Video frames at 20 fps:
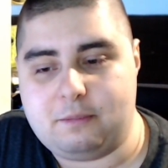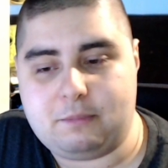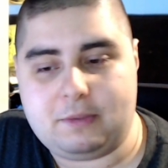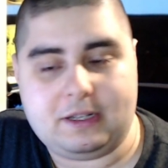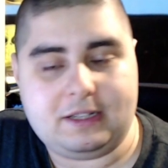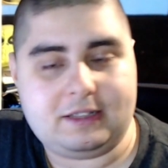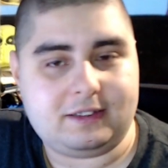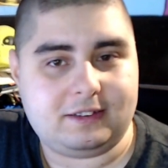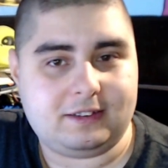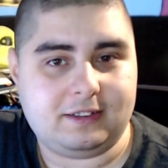
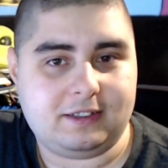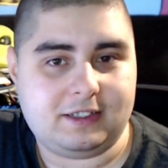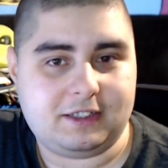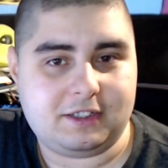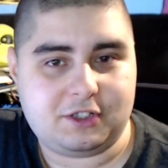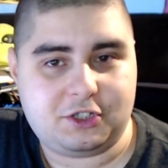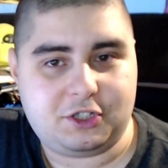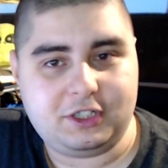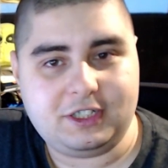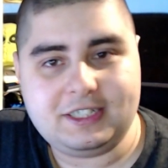But
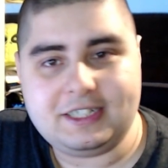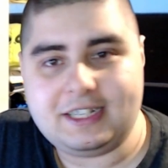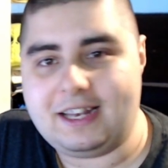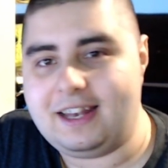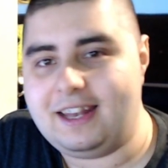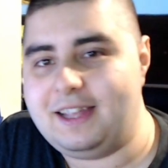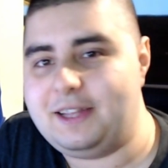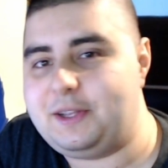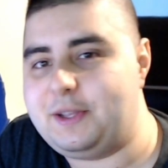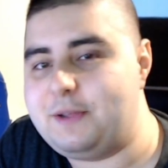she didn't
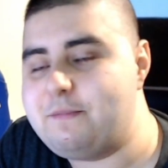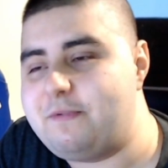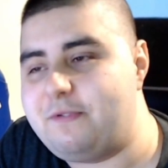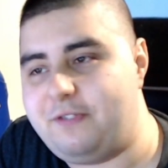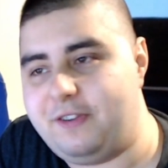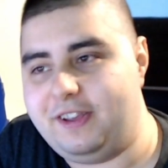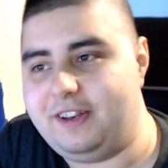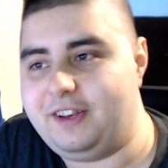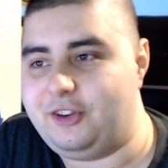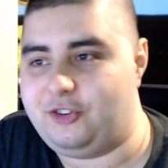let him
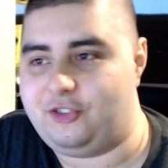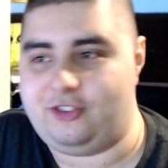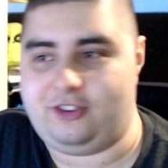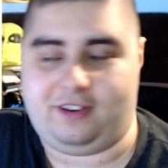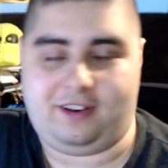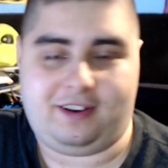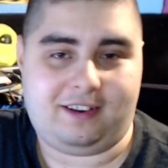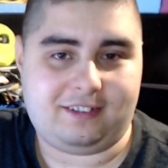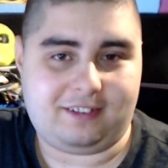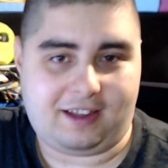finish,
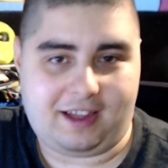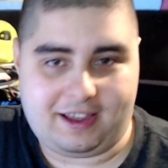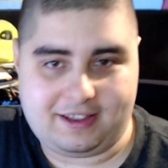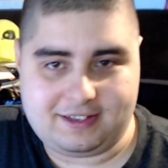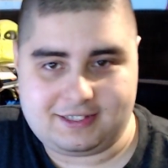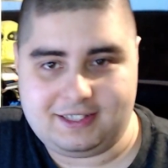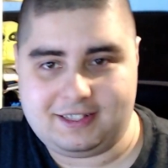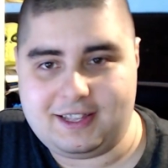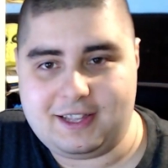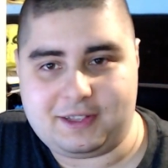and I
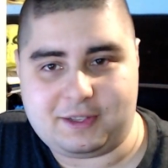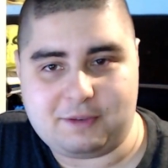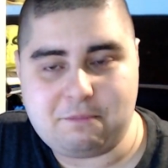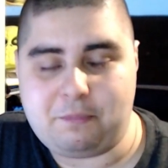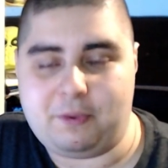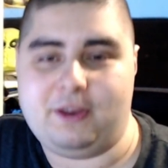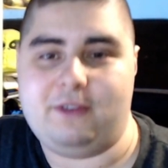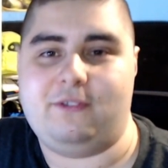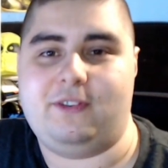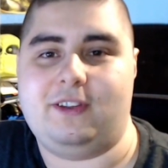said that in
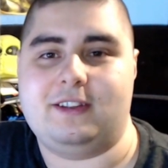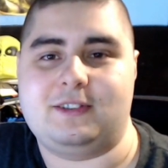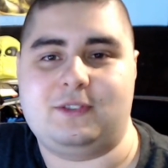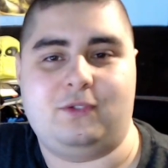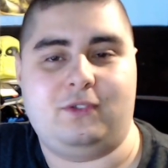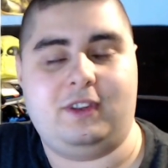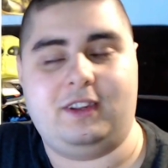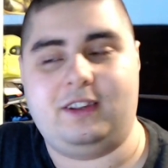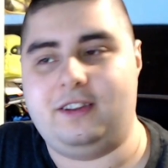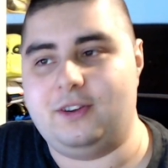previous
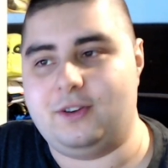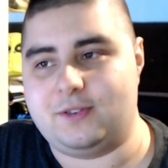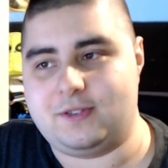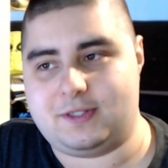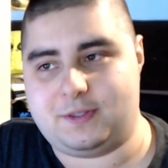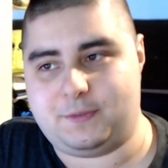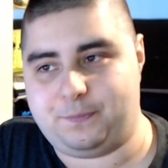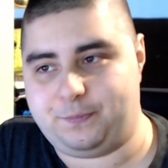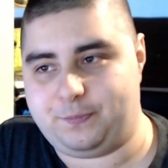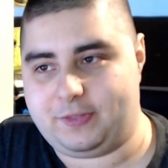
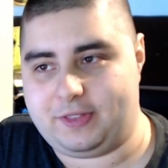videos.